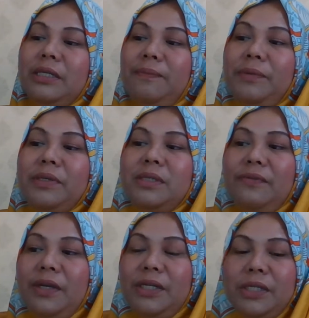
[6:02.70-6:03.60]
the
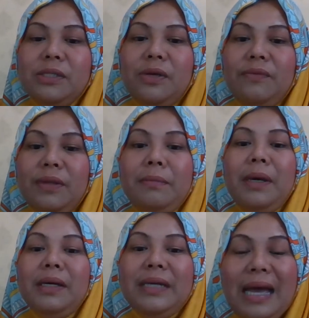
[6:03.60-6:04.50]
preservations of the
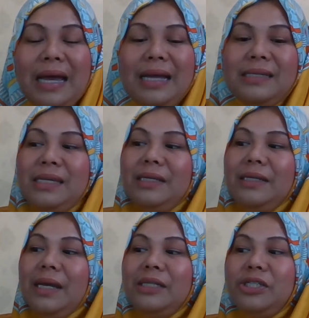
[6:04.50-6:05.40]

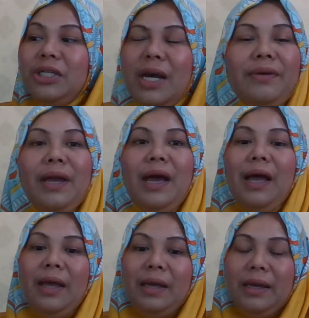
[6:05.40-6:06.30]
Maqasid
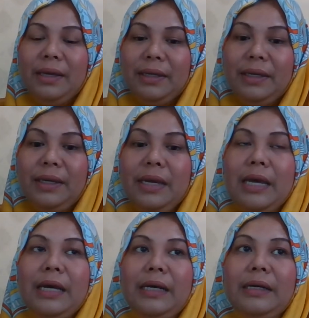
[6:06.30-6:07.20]
al-Sharia. Yeah,
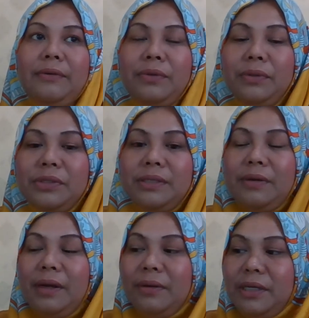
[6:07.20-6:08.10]
rules and
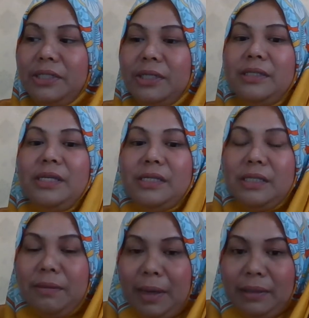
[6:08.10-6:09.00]
regulations,
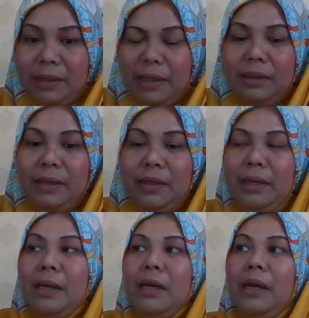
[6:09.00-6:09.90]
systematic, yeah,
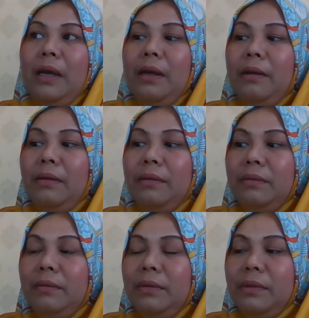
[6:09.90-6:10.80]

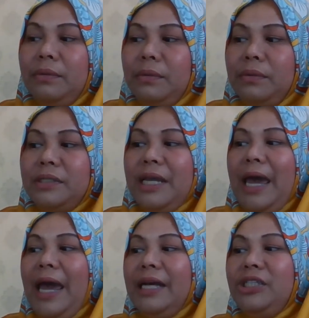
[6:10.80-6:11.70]
rules, the
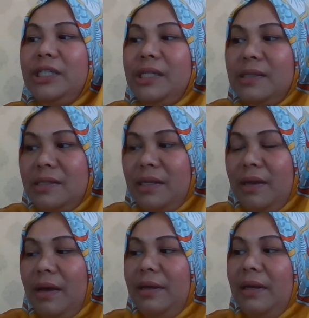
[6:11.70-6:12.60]
actions
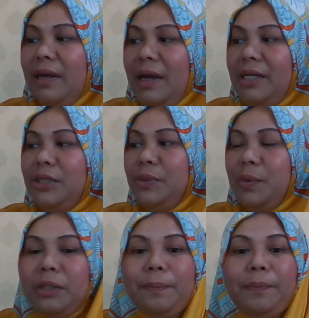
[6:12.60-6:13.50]
that are in line
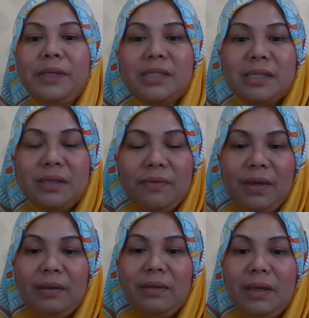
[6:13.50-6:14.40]
toward
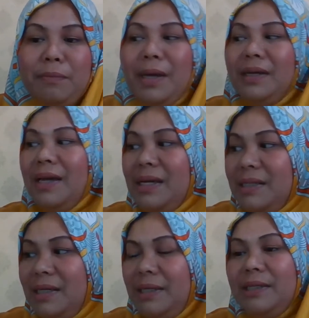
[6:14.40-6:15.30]
preserving the
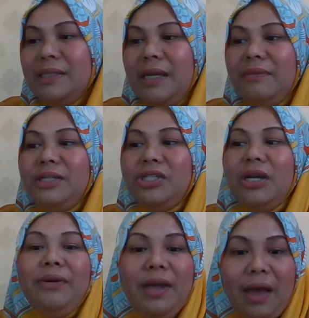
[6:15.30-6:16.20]
maqasid itself, the
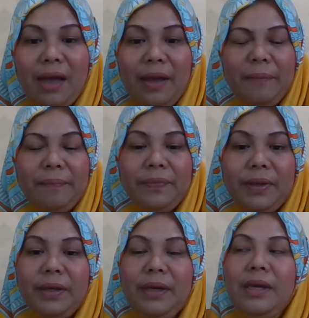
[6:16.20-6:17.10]
sharia.
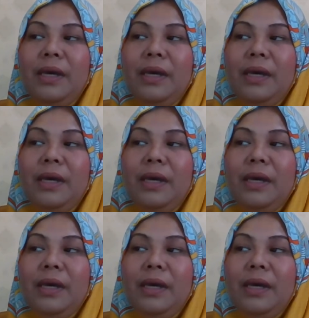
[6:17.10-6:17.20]
Yeah,